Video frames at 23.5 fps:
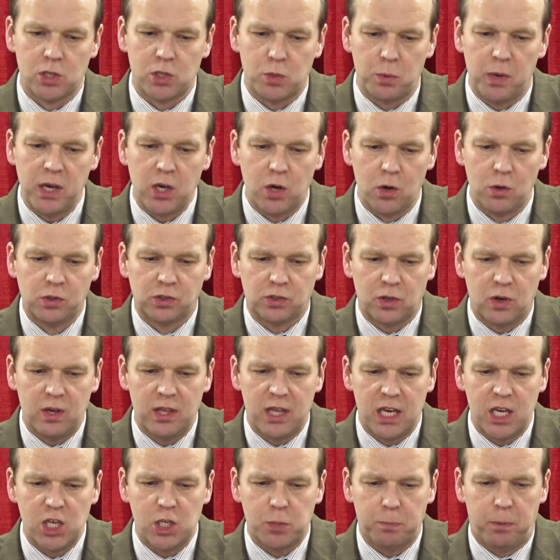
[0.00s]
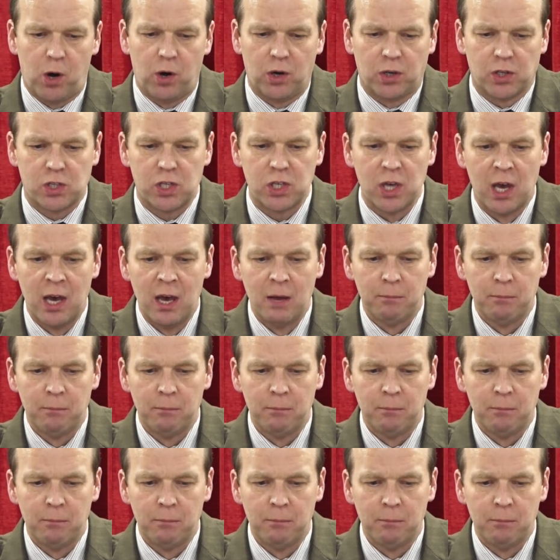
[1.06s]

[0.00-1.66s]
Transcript: as we go through these points.